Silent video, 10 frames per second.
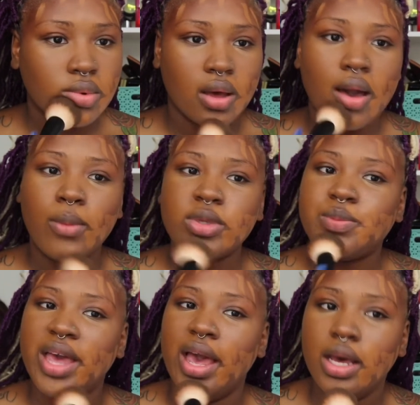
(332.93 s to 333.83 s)
I was
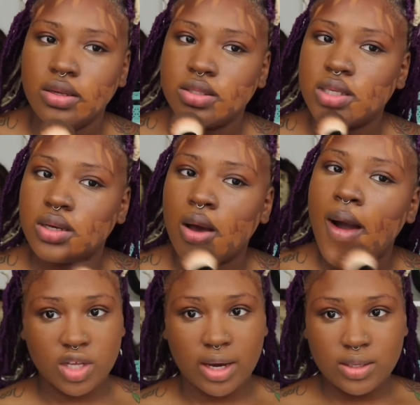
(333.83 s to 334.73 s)
pissed.
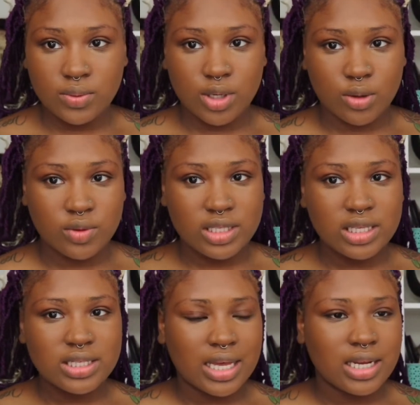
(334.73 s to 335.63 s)
I don't know, this
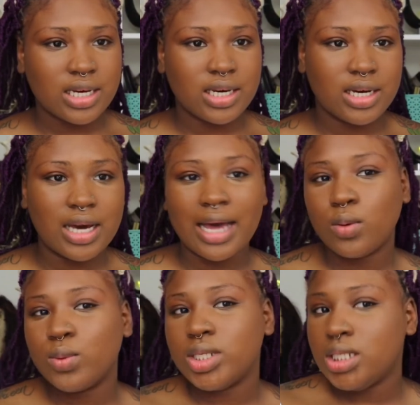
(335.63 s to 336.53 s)
looks kind of good. I
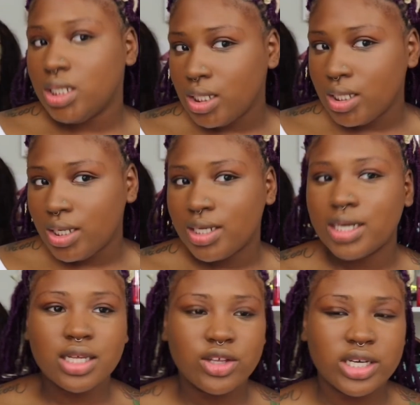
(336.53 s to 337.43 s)
don't need
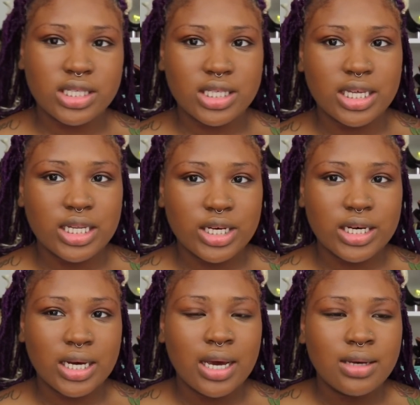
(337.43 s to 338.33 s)
another concealer,
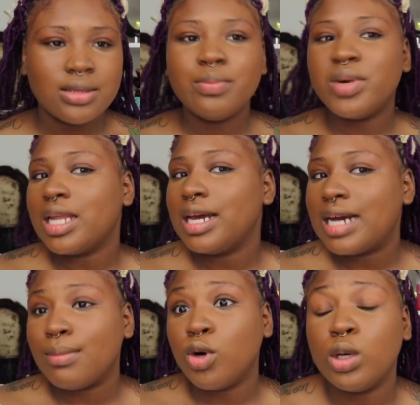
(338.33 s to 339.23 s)
but like
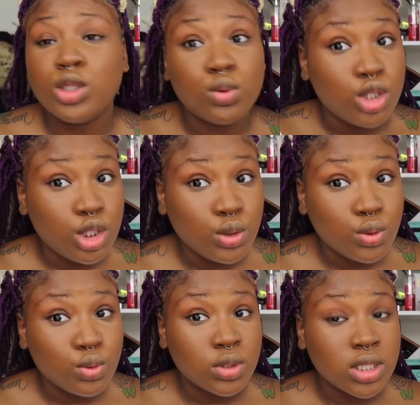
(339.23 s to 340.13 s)
I'm going to
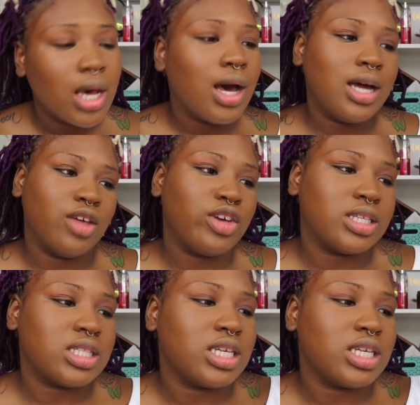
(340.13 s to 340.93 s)
use another concealer.